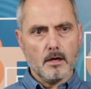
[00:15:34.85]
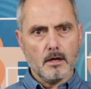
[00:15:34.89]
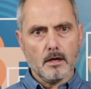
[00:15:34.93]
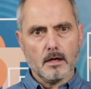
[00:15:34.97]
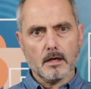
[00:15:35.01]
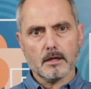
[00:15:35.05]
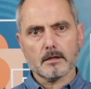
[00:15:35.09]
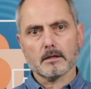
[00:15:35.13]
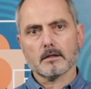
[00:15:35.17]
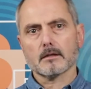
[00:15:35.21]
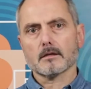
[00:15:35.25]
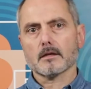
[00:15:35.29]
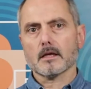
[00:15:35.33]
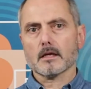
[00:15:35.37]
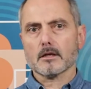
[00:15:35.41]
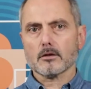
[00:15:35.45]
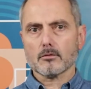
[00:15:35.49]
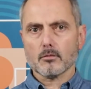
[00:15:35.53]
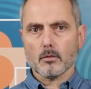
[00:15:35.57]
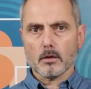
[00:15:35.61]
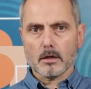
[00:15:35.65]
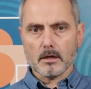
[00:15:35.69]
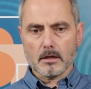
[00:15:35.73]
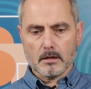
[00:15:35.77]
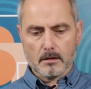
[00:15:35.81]
and in that
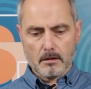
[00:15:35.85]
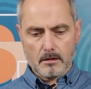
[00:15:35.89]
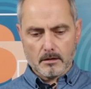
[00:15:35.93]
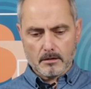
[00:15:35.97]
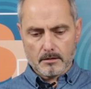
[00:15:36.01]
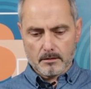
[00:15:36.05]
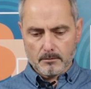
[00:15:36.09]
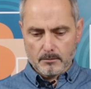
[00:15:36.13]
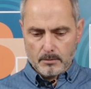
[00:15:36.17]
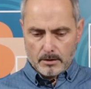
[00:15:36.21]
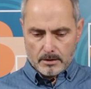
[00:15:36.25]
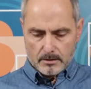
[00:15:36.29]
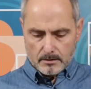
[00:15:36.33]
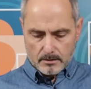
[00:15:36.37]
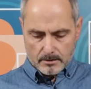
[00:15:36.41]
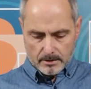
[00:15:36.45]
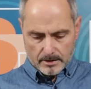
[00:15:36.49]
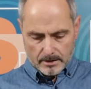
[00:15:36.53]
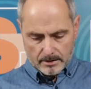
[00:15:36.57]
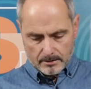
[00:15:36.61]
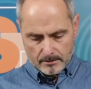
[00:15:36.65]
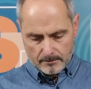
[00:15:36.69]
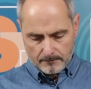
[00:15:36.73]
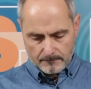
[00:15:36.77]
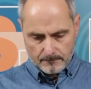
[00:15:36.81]
way the beetle
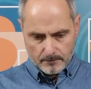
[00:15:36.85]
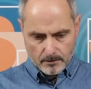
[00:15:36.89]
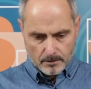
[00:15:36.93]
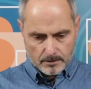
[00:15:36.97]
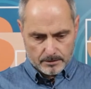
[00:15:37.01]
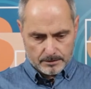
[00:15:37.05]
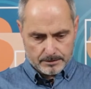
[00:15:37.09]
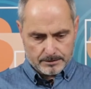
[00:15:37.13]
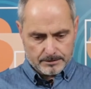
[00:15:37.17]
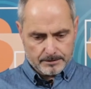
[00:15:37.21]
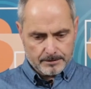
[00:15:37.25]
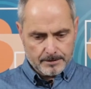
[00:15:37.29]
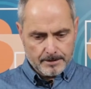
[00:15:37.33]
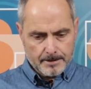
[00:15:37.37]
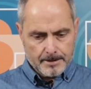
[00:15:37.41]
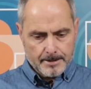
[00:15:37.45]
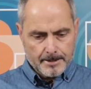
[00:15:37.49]
can advance.